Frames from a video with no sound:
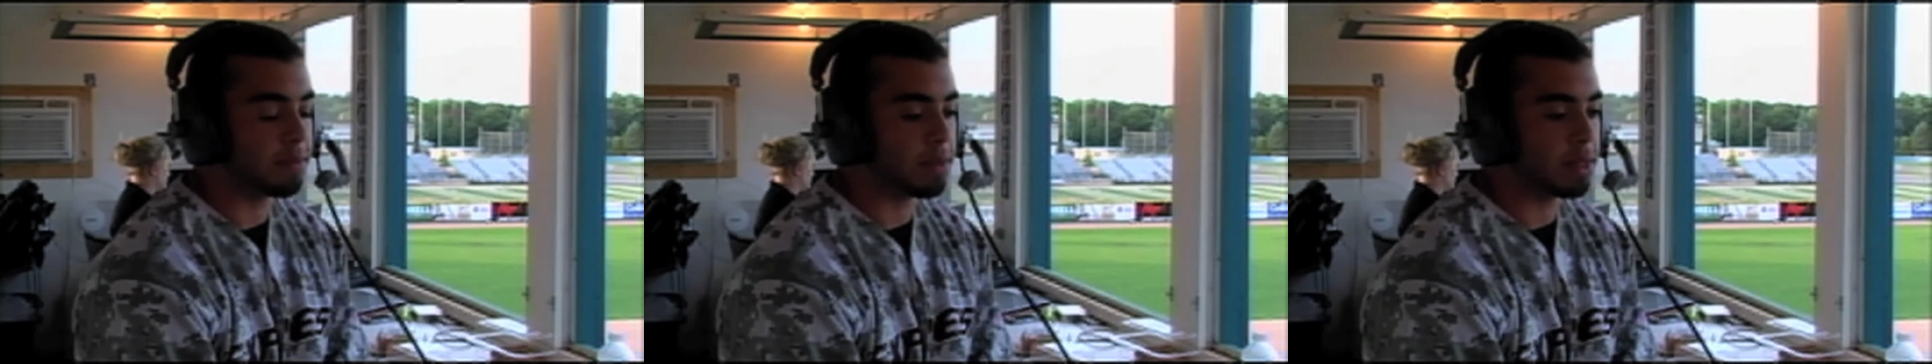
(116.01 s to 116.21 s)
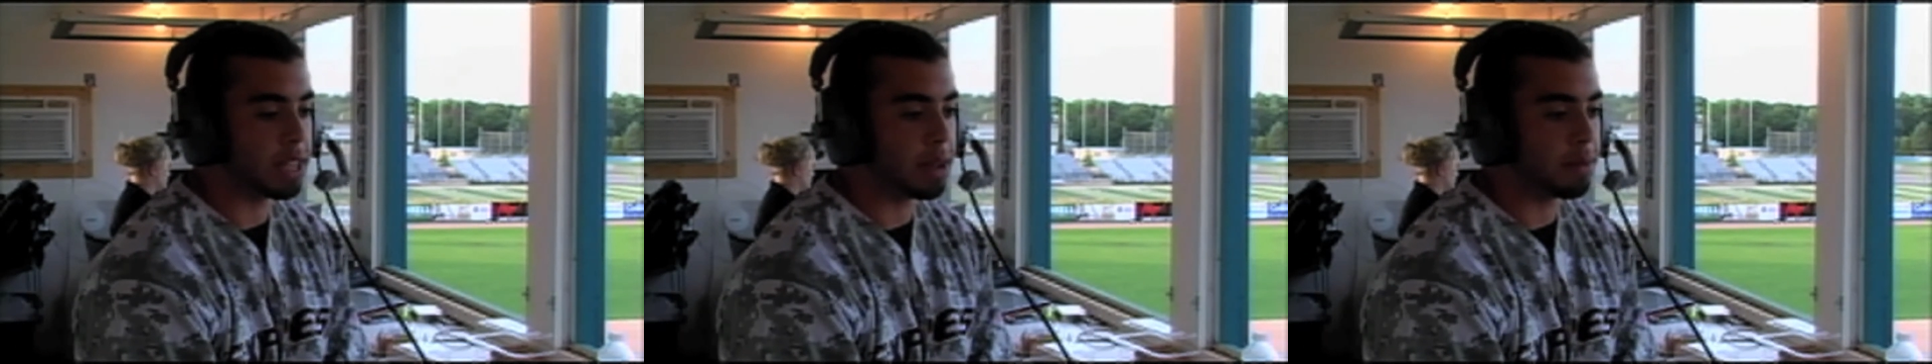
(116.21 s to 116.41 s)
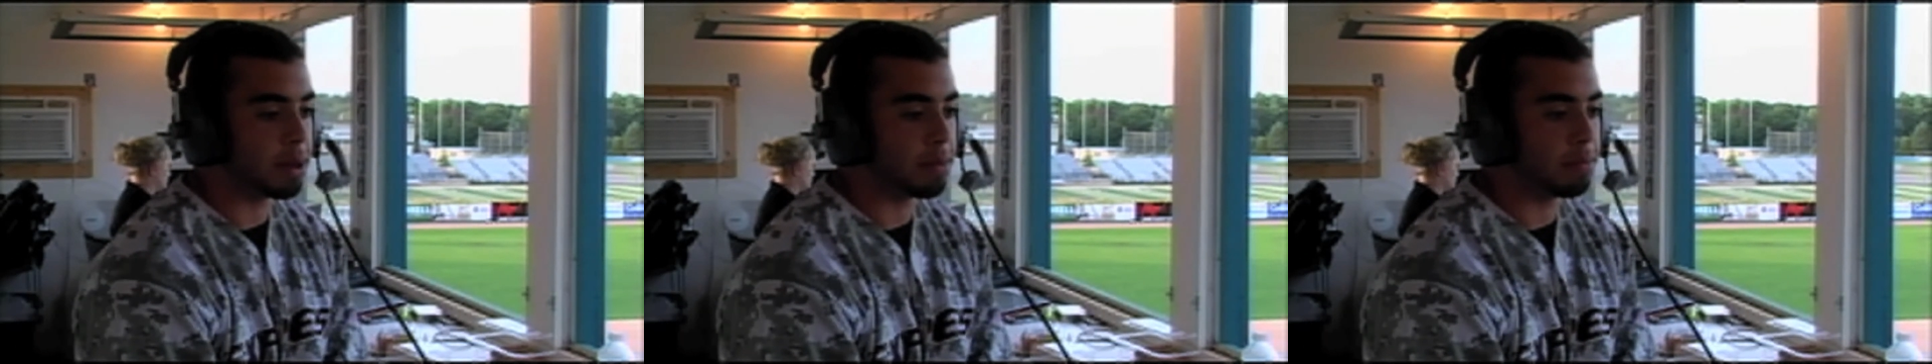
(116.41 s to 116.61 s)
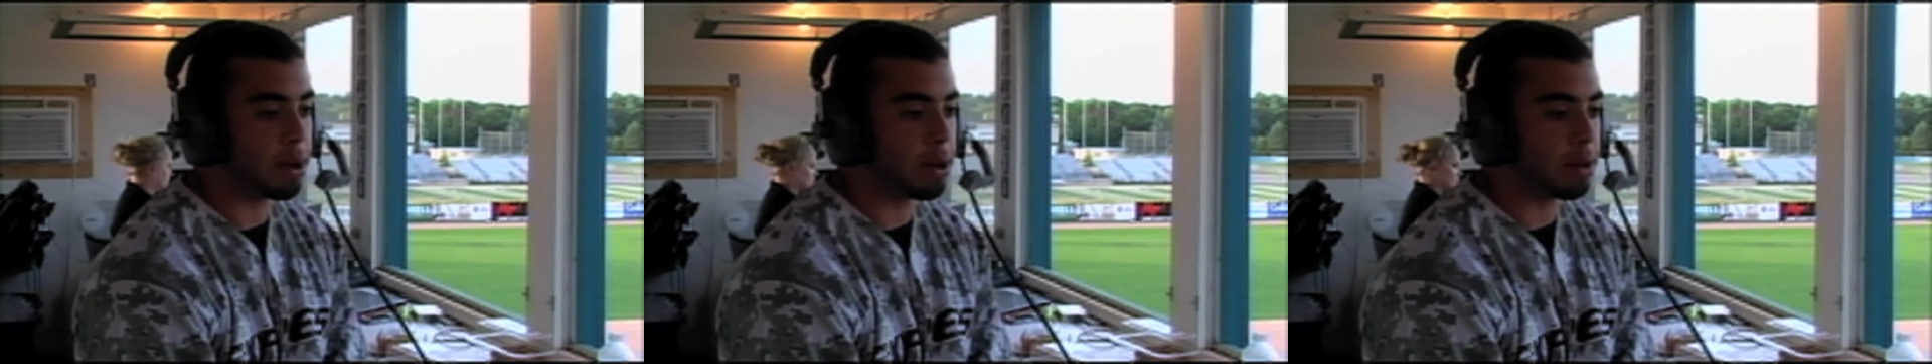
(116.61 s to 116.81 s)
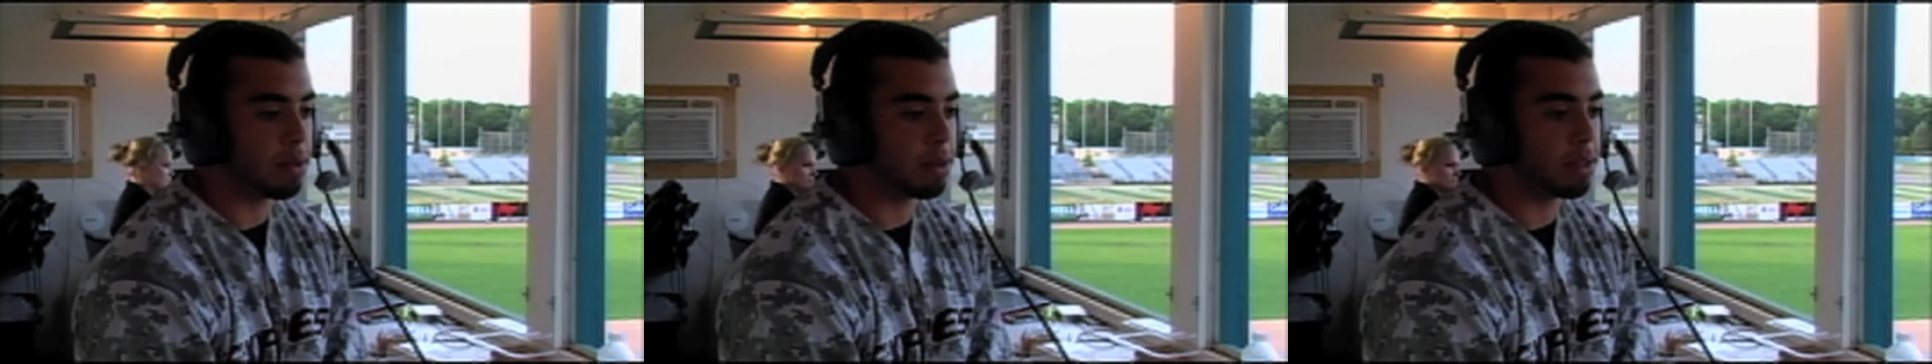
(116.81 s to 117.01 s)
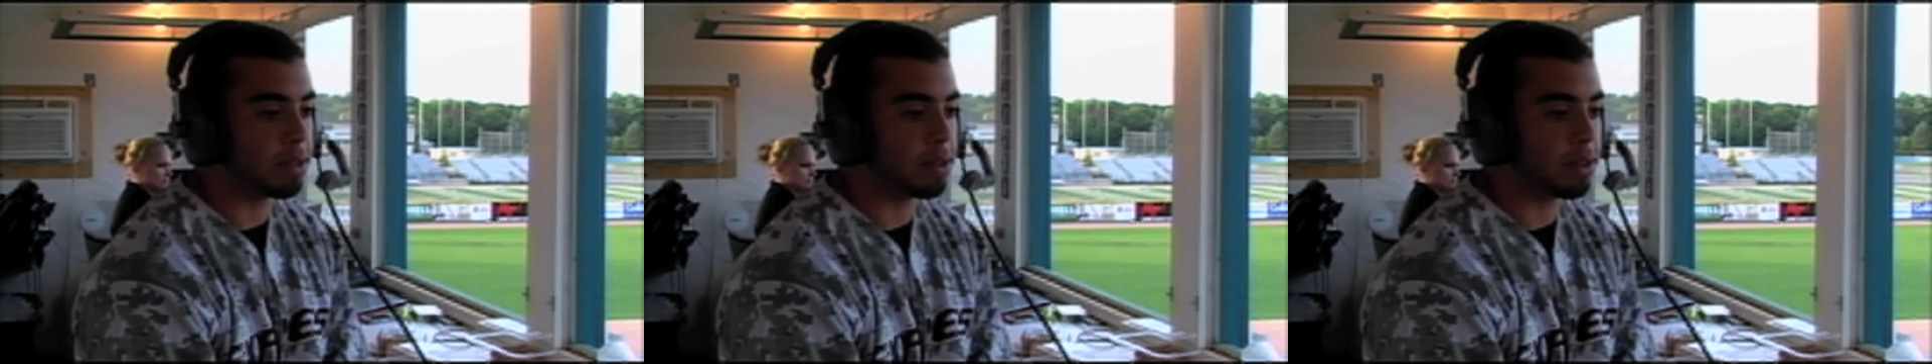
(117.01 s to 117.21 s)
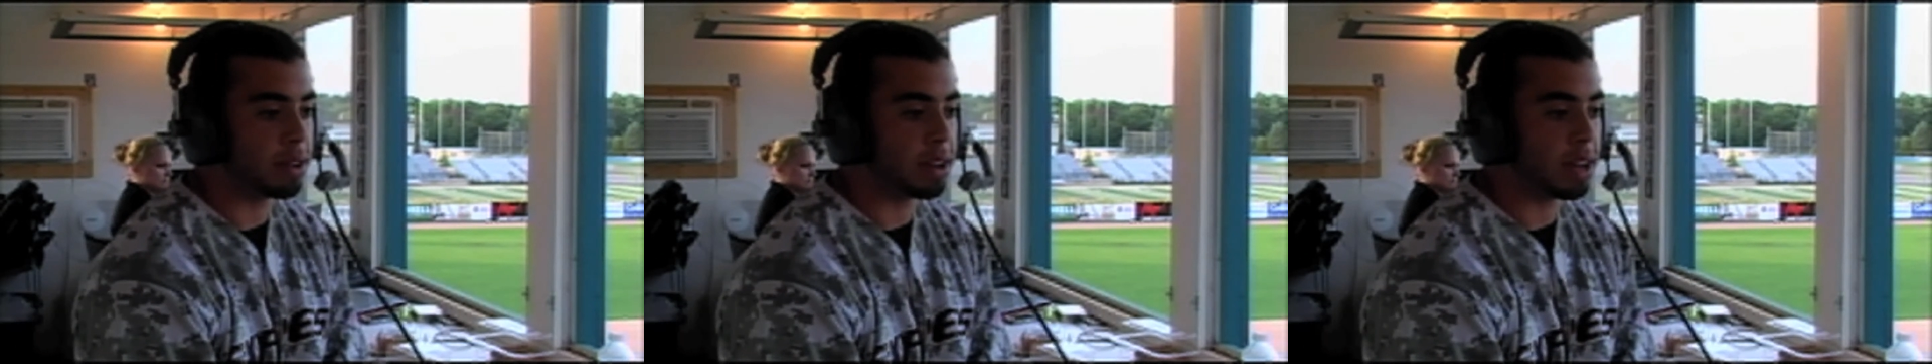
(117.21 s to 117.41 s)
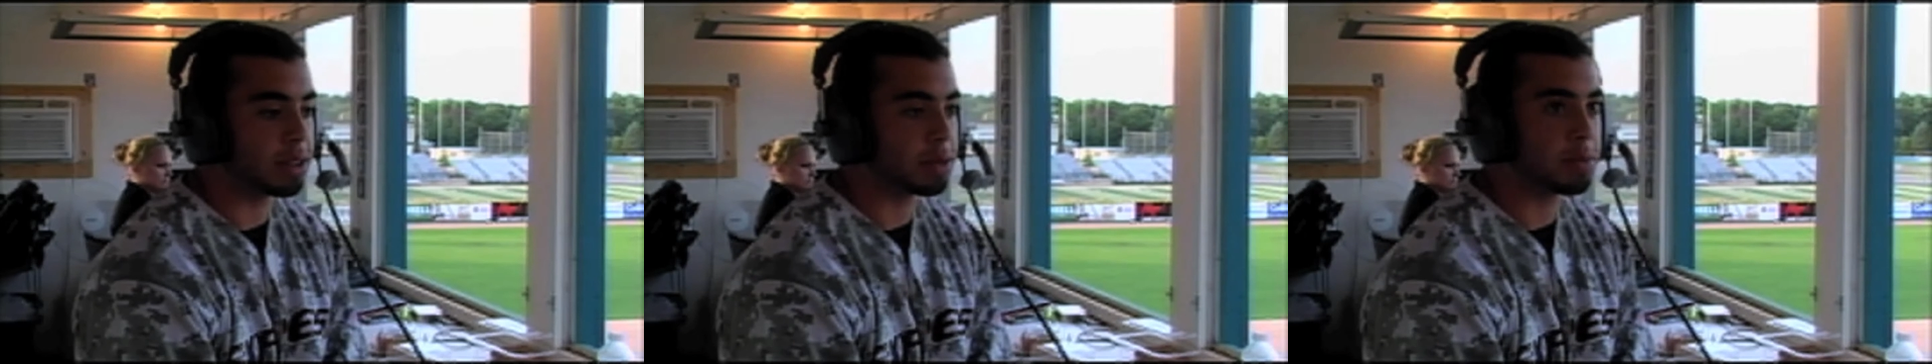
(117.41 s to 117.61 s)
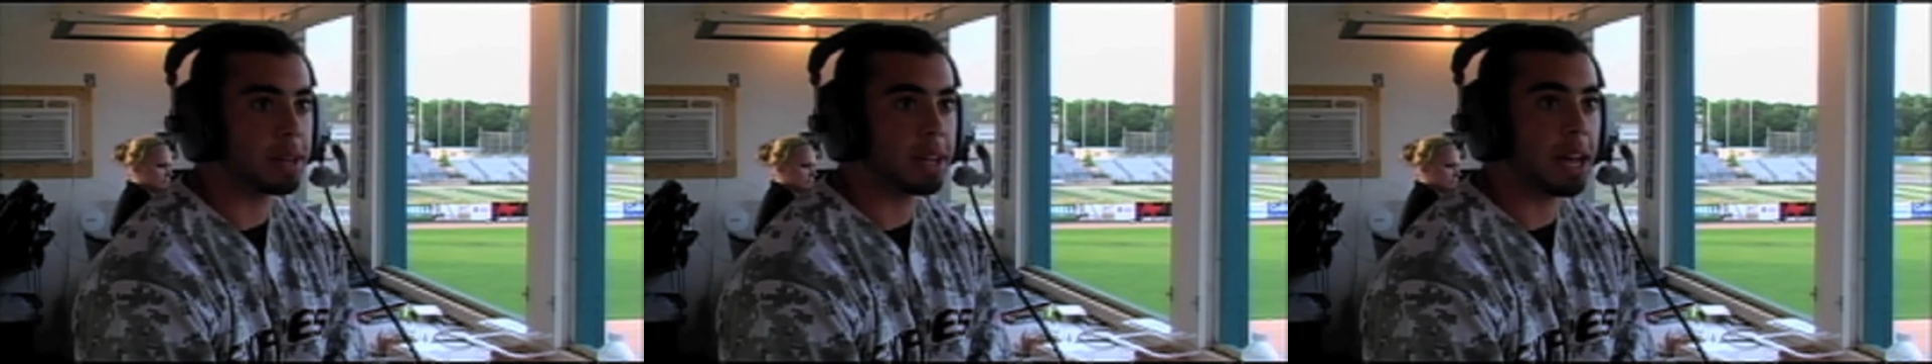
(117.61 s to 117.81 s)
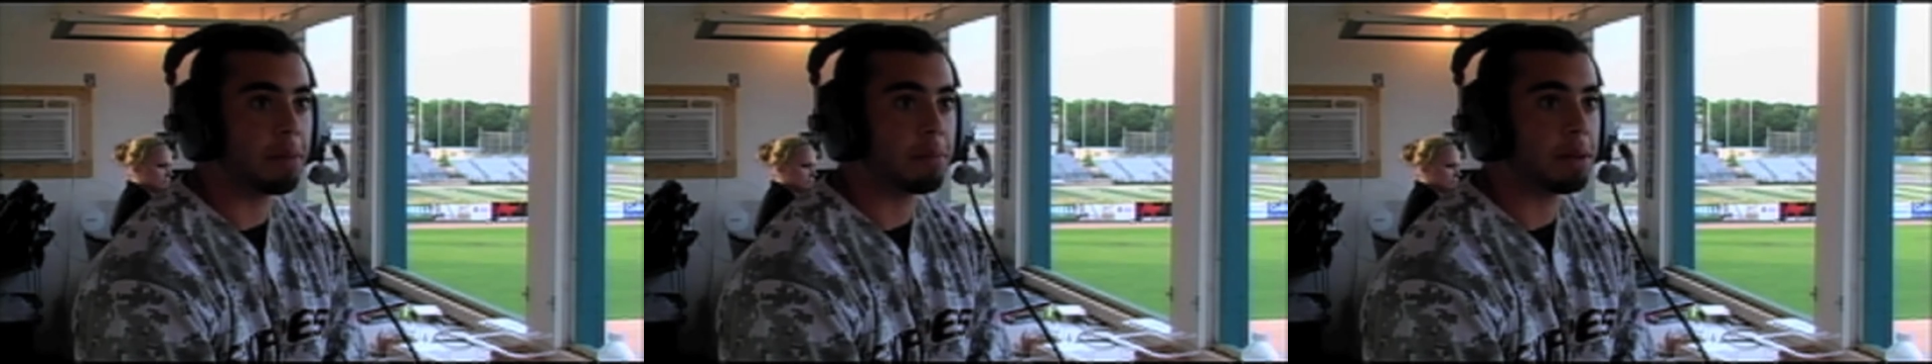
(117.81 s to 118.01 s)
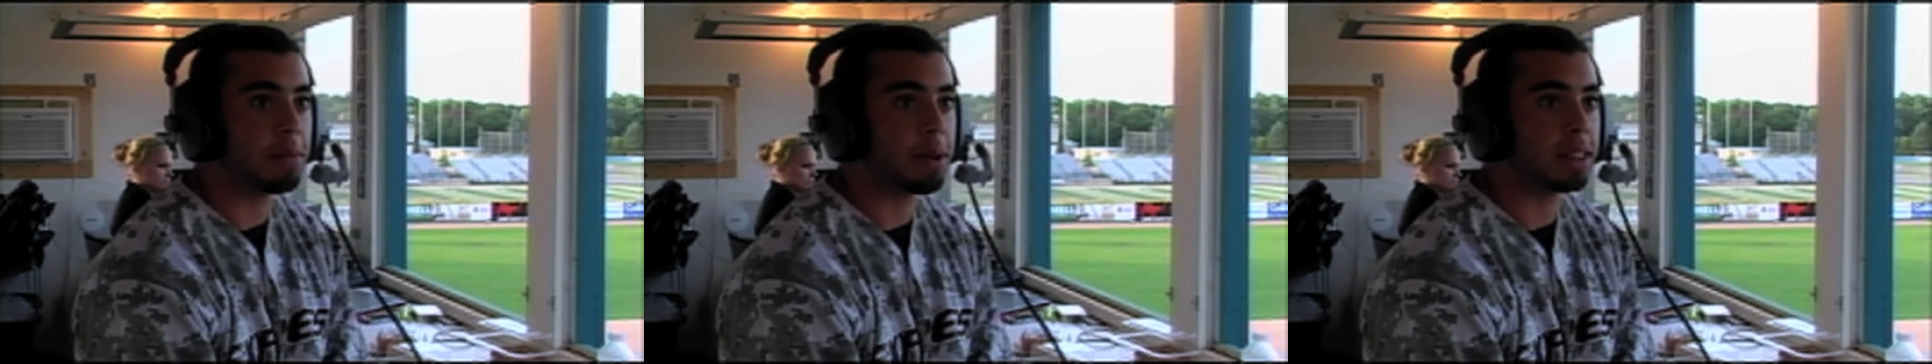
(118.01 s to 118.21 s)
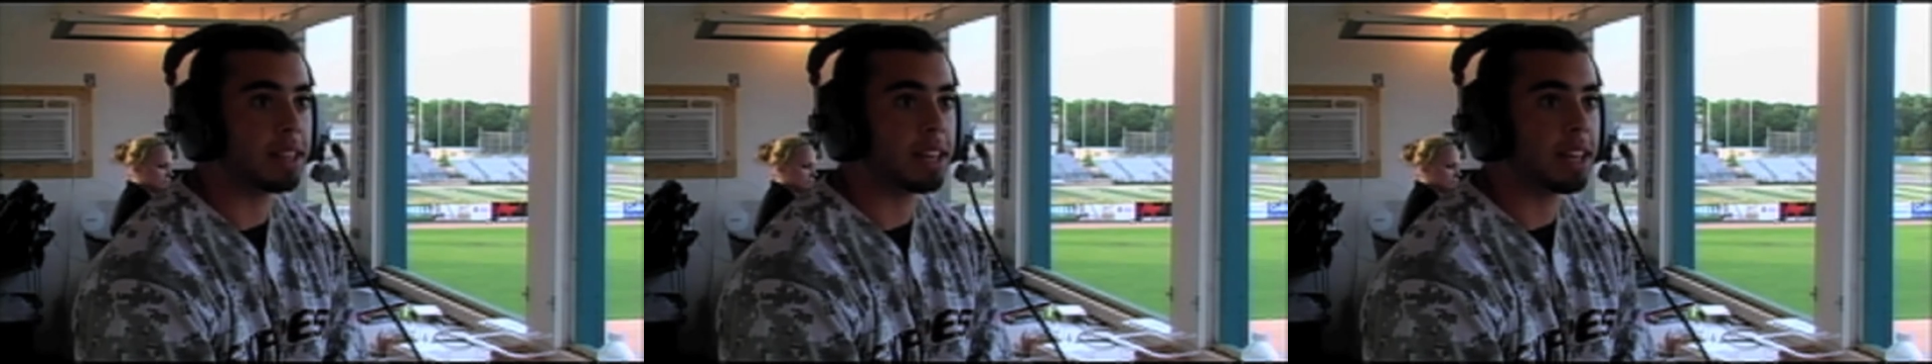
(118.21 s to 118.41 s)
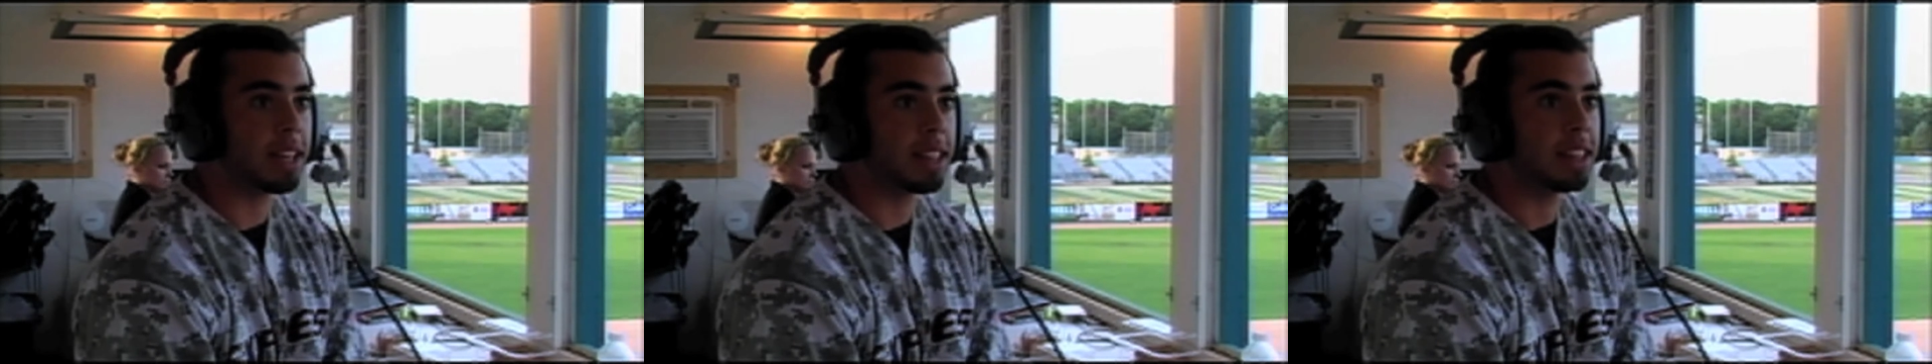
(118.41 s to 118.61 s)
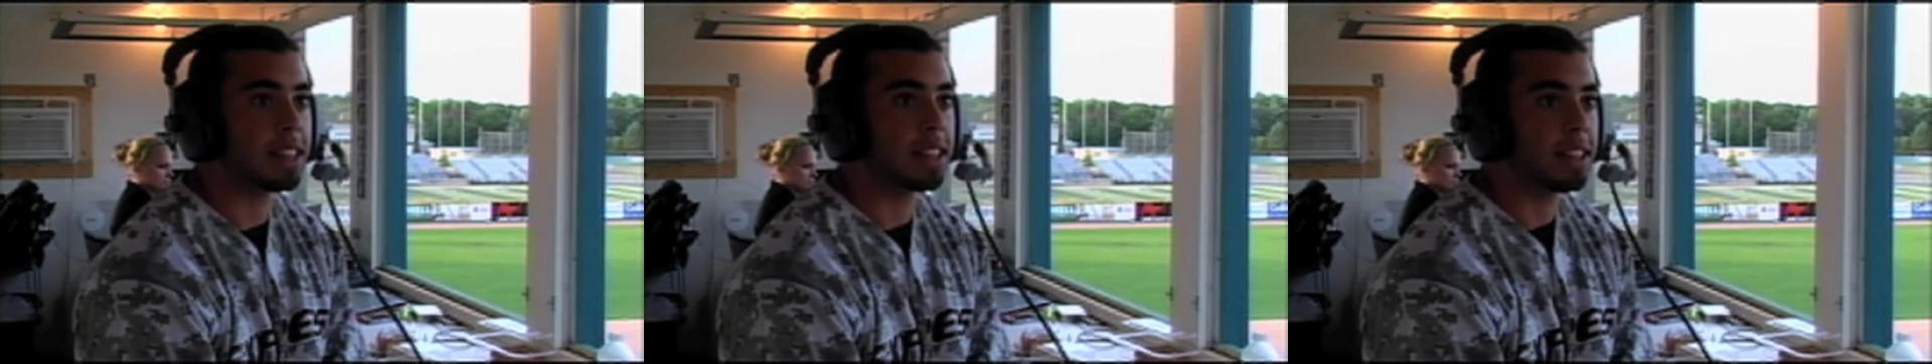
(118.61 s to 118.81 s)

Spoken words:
was able to poke one through, and I was pretty happy about that.